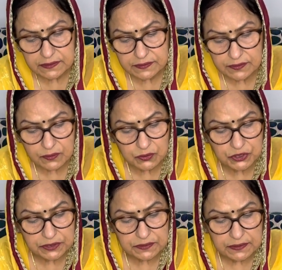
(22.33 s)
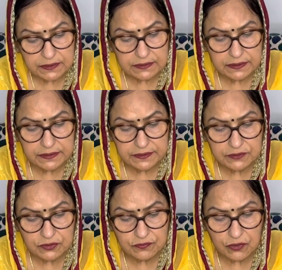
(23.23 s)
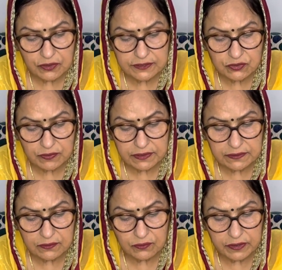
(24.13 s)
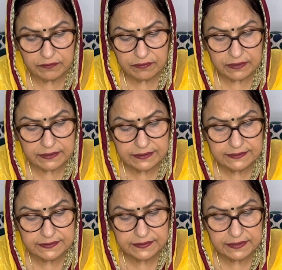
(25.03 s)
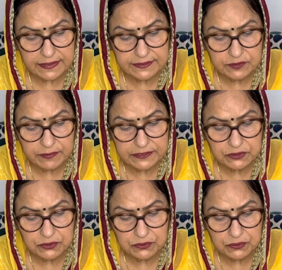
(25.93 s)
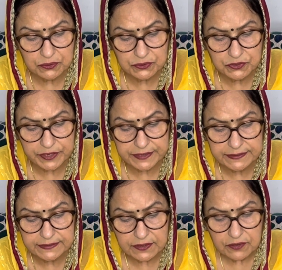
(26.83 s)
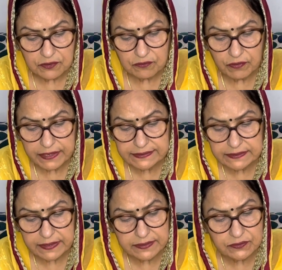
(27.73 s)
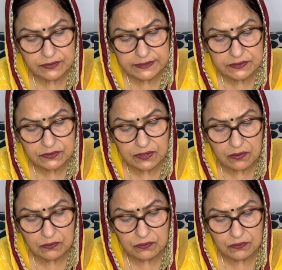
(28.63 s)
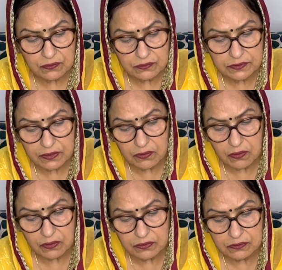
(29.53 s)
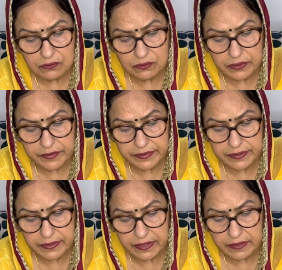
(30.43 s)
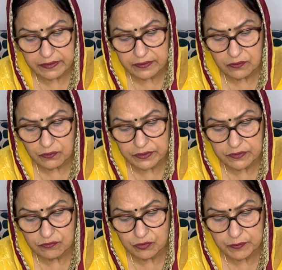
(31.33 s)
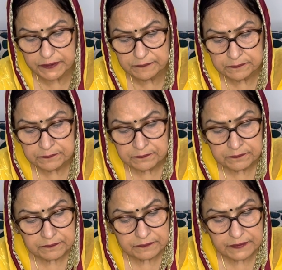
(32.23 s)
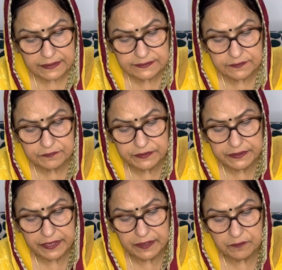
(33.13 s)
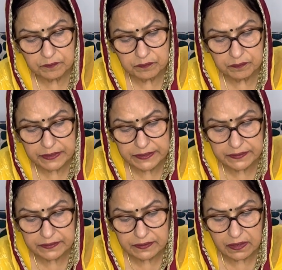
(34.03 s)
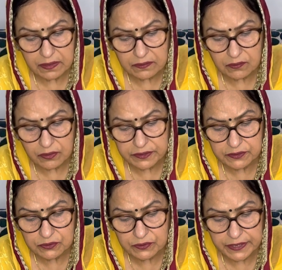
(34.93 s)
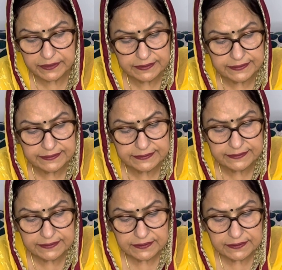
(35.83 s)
Trilochan. The creator of all is one, the only one. He is realized by true Guru's grace. Why slanderest thou the Lord, O erring and ignorant woman? Thy suffering and pleasure are according to thine deeds.